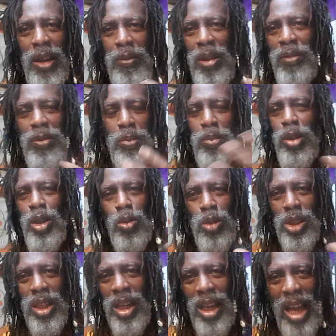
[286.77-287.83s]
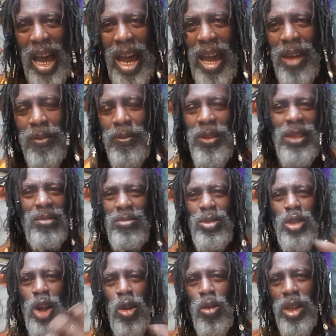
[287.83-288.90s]
everybody was alive, and
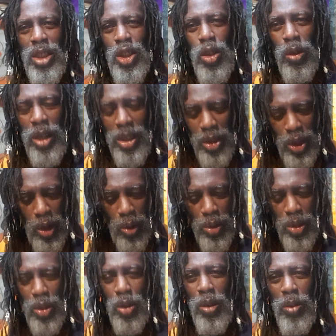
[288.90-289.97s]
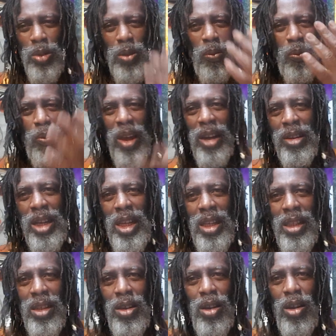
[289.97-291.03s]
you know, and so on and so on. So it was very
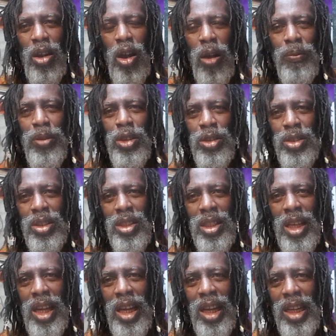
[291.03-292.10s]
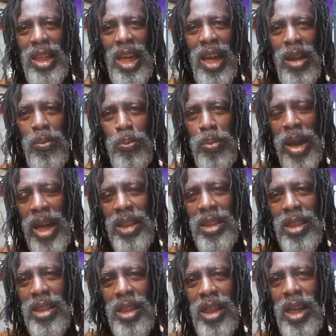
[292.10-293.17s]
obvious the
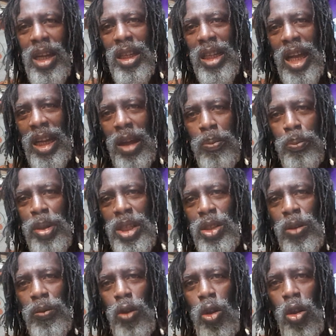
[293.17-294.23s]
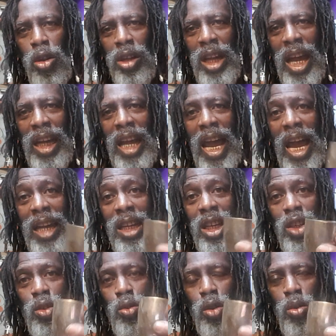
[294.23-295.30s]
impacts that a piece of orgonite had
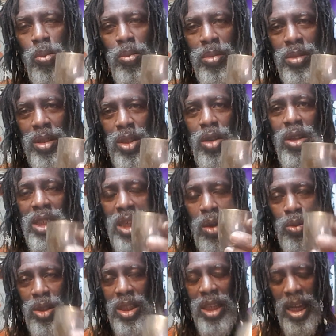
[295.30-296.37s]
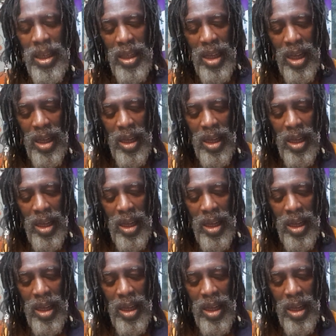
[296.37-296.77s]
in the room. So as I was saying,